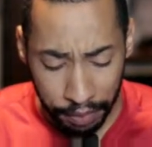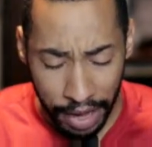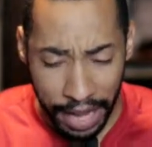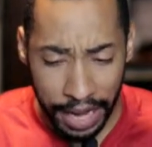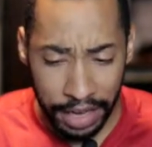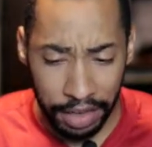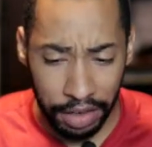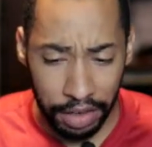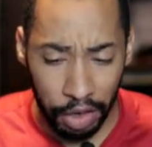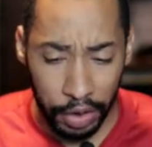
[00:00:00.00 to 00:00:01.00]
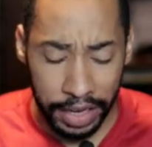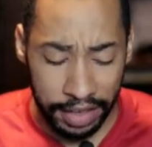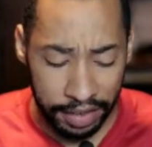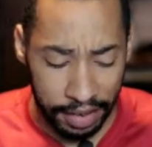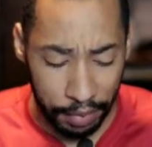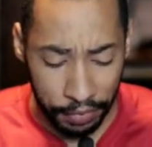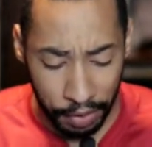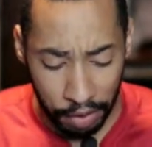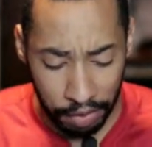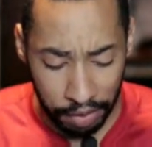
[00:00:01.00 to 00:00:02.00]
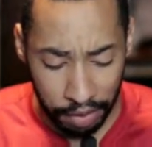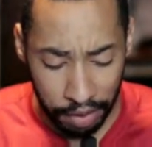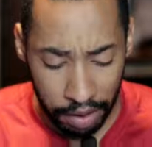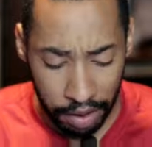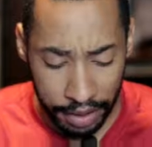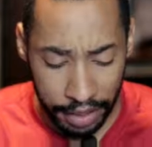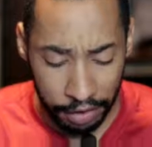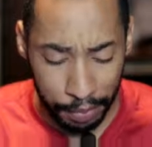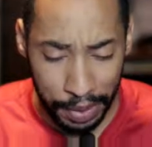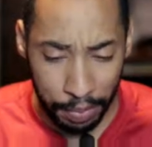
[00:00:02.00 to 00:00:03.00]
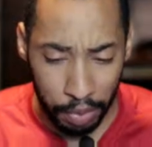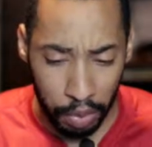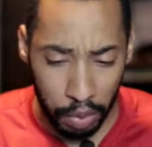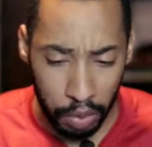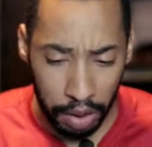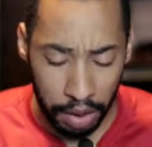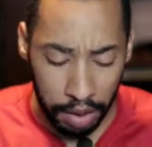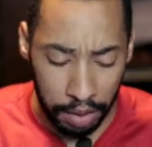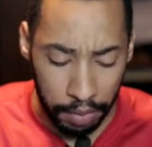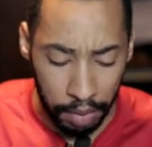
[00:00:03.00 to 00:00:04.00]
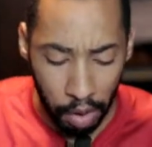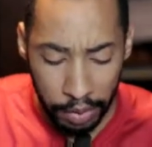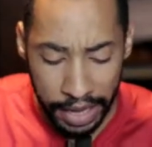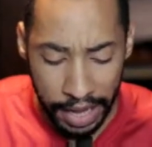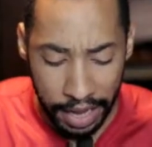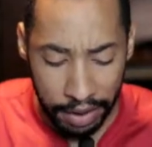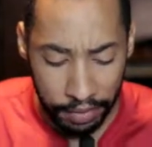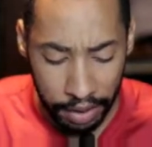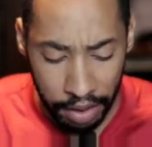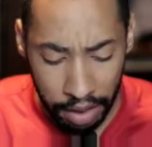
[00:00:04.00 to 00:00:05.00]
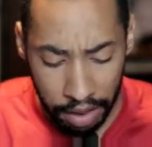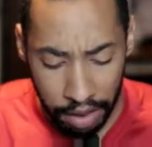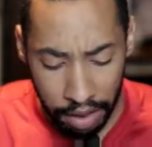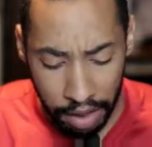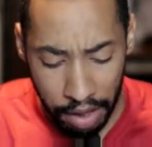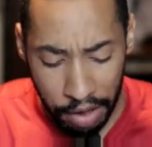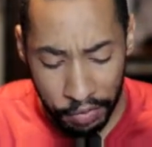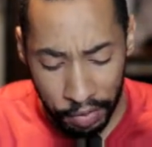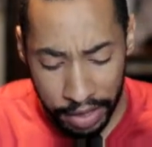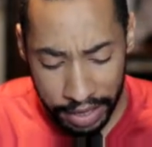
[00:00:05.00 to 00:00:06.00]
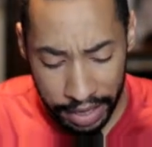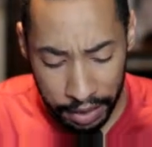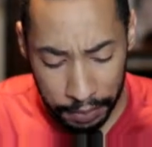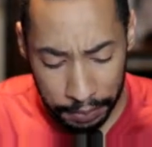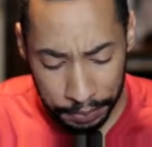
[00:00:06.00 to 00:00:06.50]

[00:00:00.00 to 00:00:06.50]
and you'll get to see them first against people who only have a free account.